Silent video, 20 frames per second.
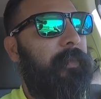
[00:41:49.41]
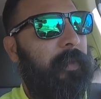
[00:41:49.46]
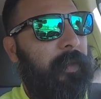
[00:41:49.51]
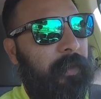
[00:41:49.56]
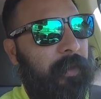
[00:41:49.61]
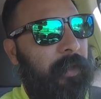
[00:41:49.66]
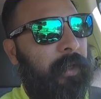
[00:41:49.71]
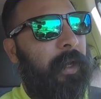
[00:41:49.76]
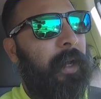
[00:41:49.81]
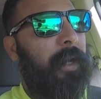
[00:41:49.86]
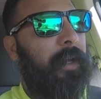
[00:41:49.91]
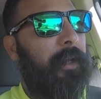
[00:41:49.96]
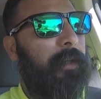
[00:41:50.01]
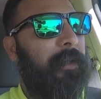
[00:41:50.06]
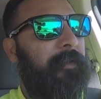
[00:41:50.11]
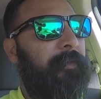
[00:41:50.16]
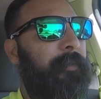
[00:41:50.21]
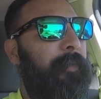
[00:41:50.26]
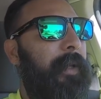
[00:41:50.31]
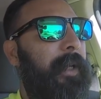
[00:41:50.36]
the high
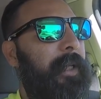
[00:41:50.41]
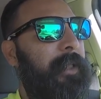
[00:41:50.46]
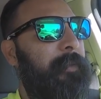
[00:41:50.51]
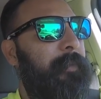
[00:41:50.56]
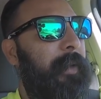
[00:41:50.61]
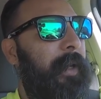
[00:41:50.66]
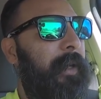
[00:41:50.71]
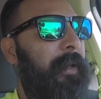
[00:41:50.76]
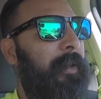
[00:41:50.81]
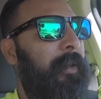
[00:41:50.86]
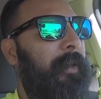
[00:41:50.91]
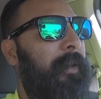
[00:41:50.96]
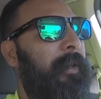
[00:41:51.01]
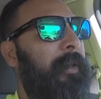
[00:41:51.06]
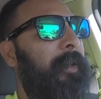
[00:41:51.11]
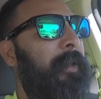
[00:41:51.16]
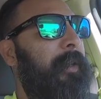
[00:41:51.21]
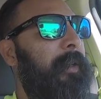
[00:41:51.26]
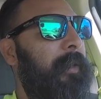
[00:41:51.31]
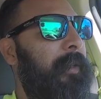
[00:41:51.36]
lift blades back on
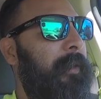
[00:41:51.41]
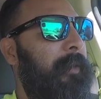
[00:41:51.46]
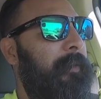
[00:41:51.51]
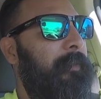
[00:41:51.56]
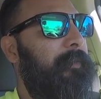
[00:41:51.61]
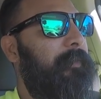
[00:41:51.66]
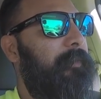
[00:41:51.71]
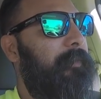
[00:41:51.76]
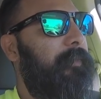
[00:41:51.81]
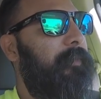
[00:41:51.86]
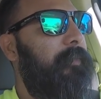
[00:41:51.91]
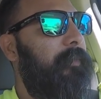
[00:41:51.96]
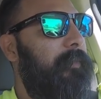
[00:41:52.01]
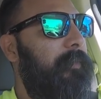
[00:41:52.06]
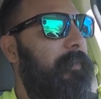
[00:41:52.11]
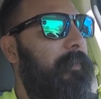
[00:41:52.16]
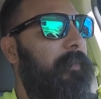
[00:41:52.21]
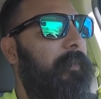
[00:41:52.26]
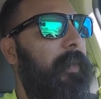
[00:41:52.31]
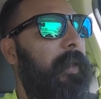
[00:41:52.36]
it and
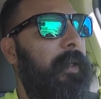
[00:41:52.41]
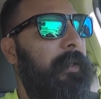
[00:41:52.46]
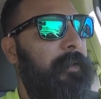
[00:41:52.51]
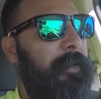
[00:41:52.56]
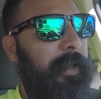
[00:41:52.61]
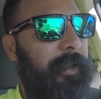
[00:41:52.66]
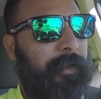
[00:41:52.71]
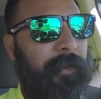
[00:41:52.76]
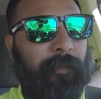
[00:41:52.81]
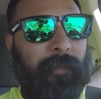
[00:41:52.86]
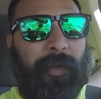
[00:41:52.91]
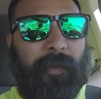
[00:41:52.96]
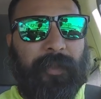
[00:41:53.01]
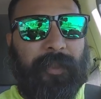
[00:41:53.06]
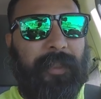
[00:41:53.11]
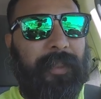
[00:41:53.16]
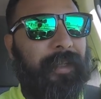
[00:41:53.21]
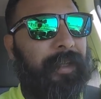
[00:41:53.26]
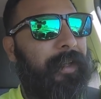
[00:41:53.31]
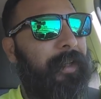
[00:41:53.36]
take the
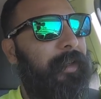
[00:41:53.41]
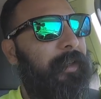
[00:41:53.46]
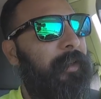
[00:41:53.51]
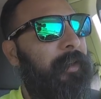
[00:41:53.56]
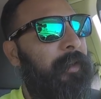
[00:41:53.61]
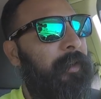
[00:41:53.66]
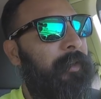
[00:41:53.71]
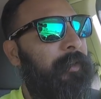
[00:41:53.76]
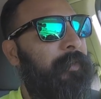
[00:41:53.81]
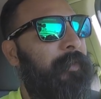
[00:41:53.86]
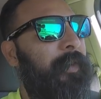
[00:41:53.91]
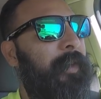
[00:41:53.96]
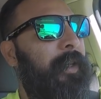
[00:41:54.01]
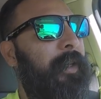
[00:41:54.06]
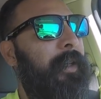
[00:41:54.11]
mulching kit off.